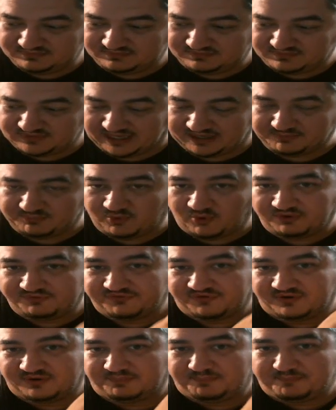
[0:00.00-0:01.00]
like more
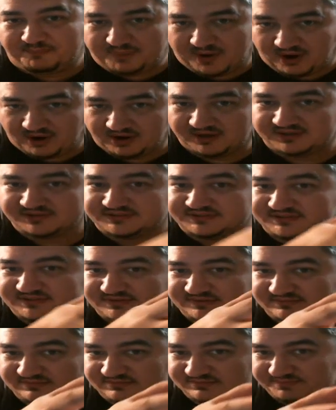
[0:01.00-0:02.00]
for
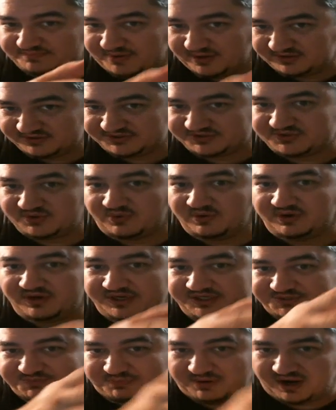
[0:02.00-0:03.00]
parts, part
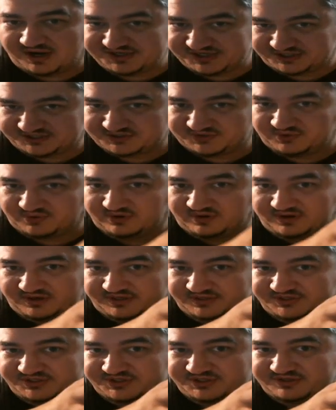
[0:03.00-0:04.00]
storage, project
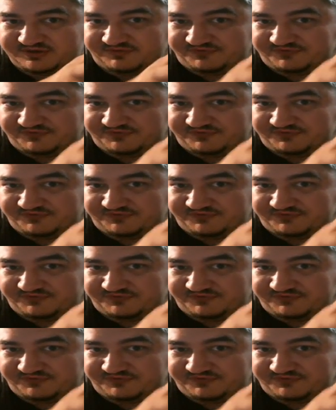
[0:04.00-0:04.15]
storage,